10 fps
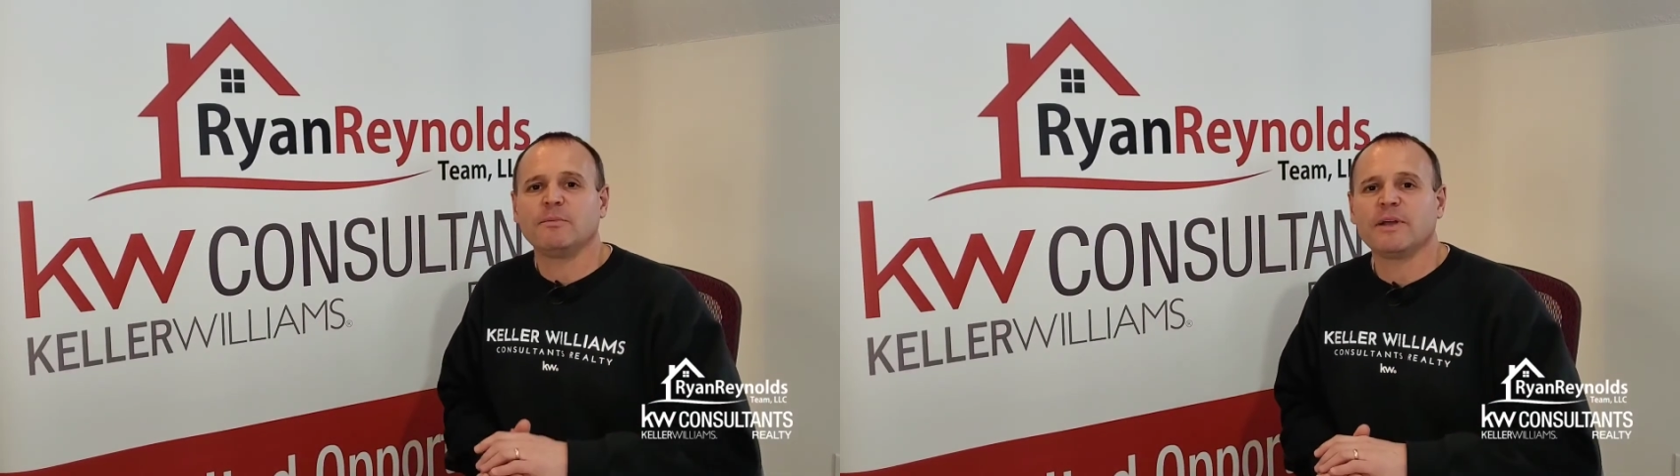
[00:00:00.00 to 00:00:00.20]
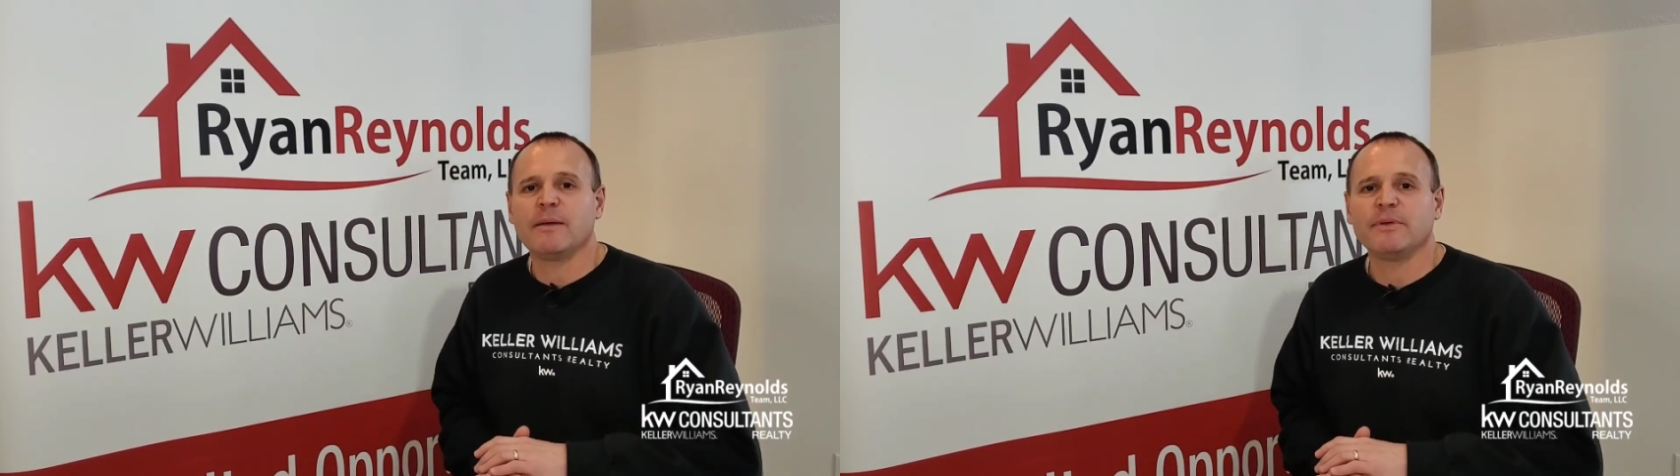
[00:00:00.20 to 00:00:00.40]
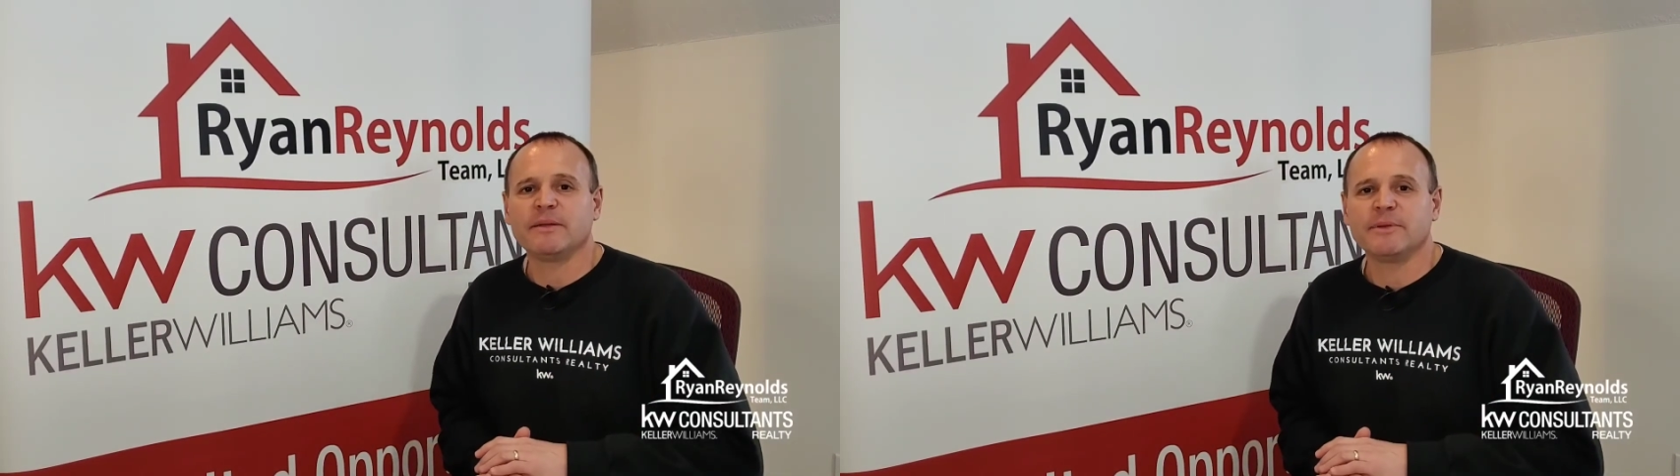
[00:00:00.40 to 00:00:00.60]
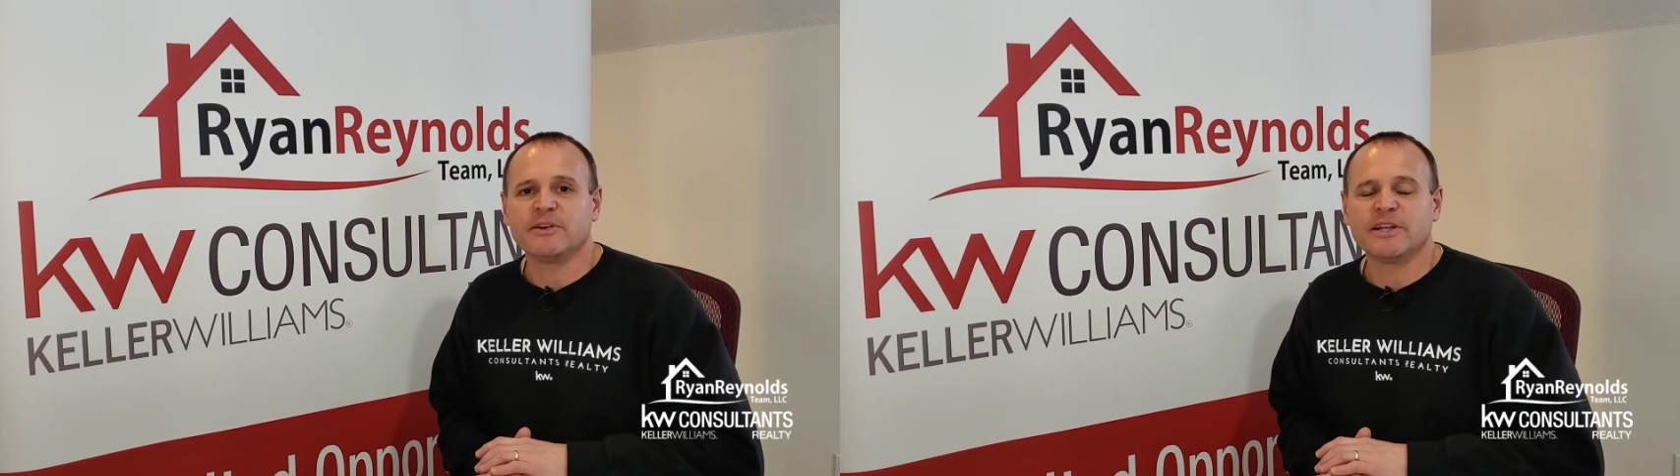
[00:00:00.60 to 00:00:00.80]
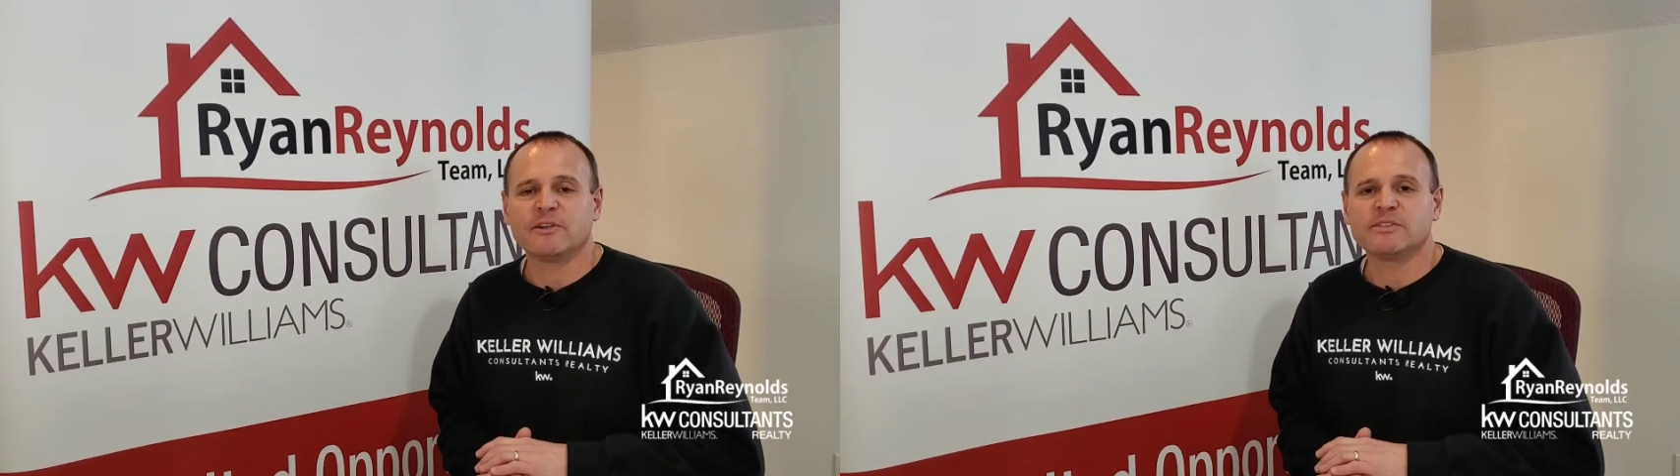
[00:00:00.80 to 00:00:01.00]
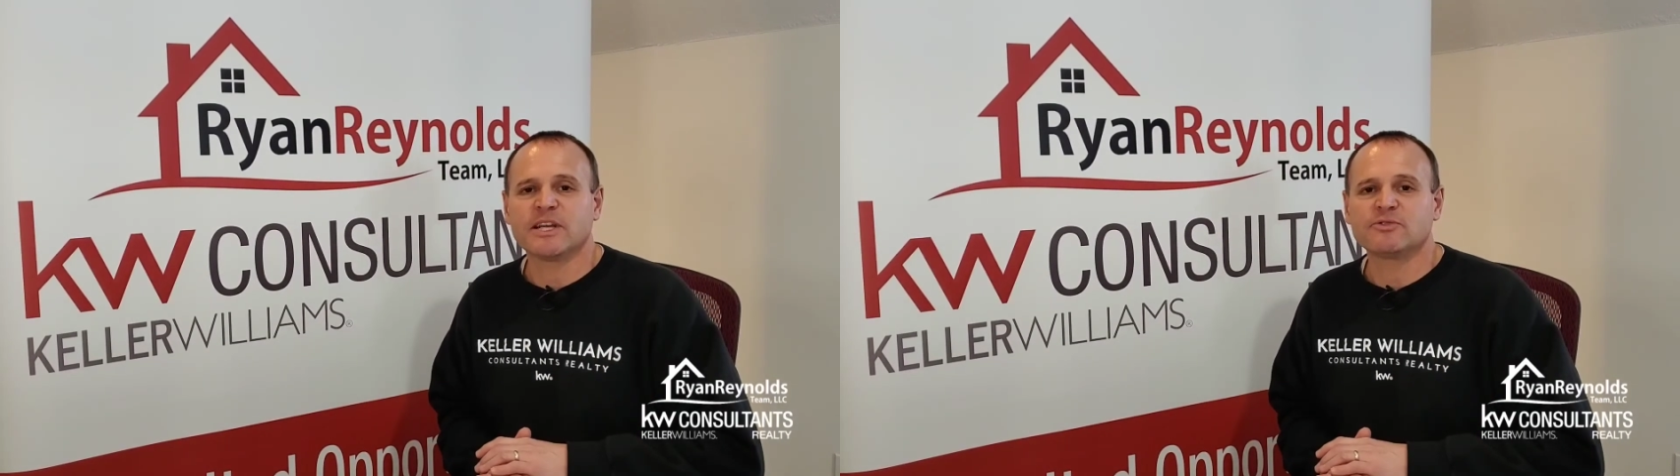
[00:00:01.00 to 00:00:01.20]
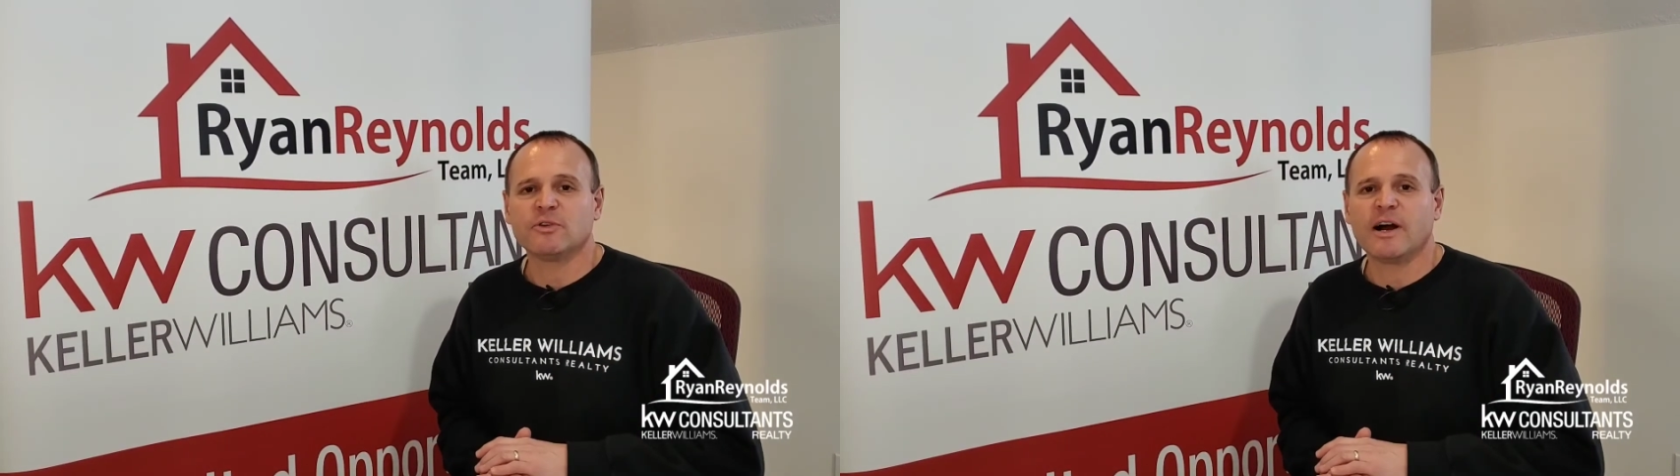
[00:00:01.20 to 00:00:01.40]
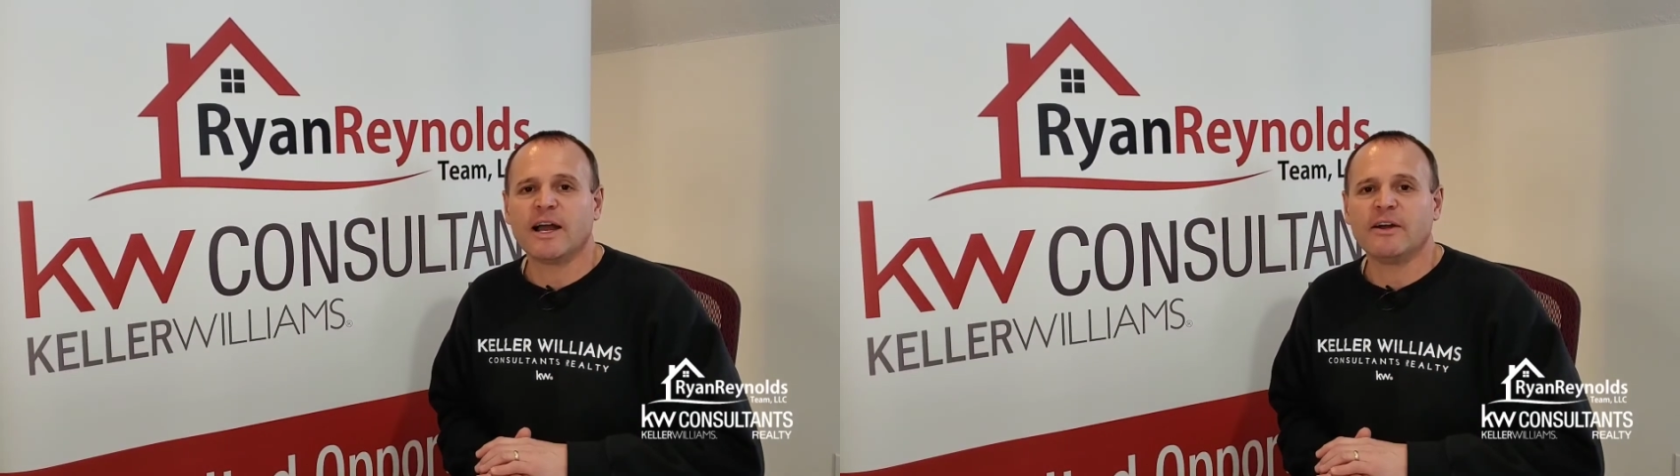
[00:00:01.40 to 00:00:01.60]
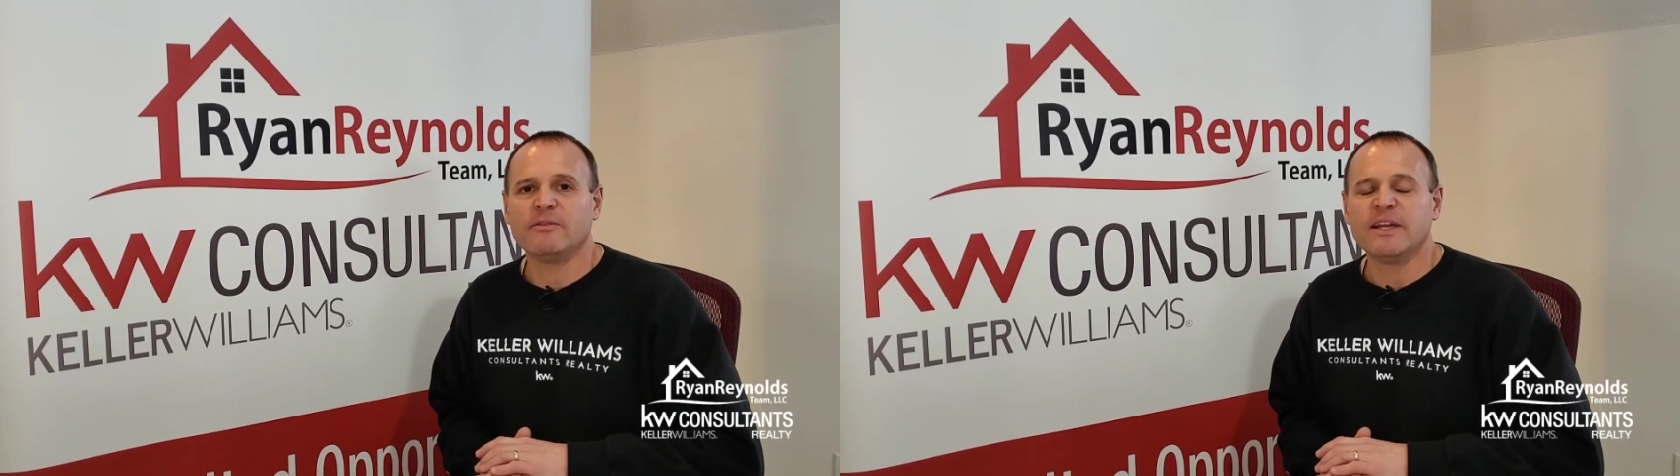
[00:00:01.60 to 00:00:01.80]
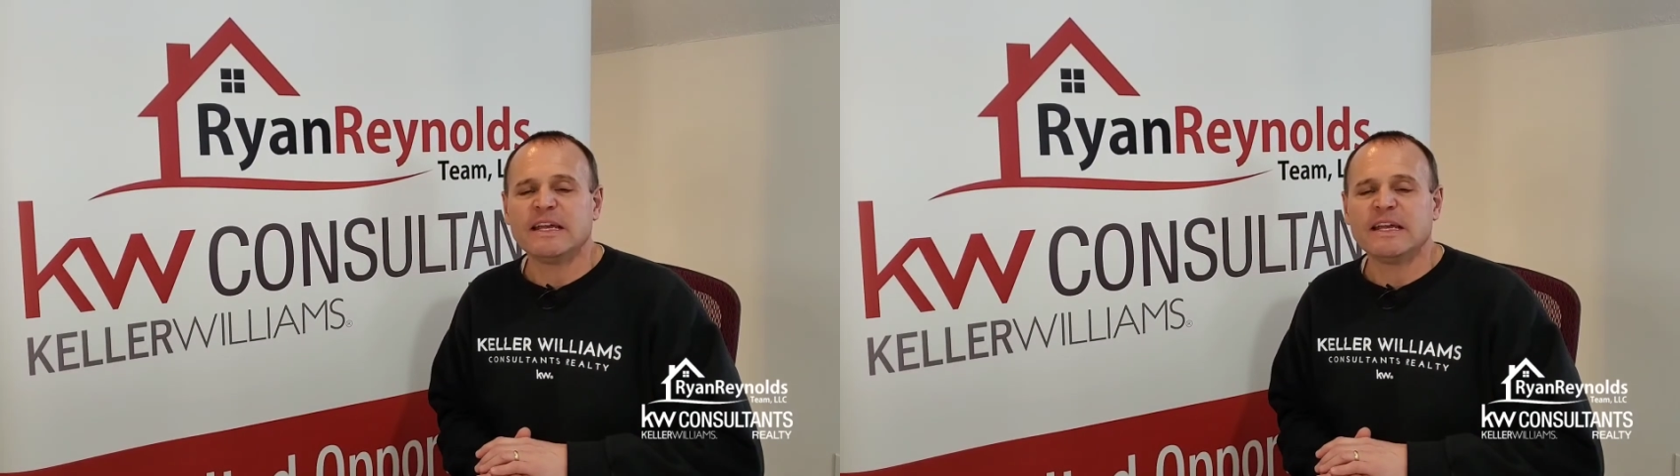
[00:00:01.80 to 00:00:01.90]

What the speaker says: plant being built here in Central Ohio.